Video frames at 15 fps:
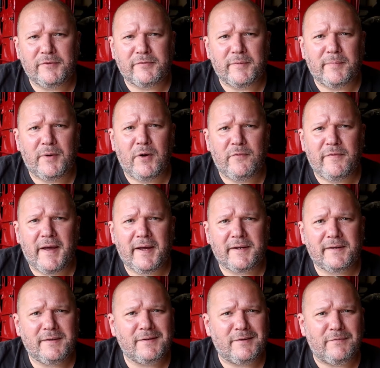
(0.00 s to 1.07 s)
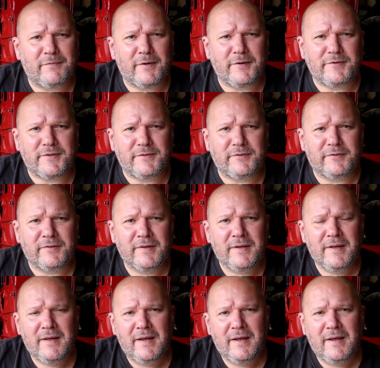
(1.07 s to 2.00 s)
was from Novak Conversions,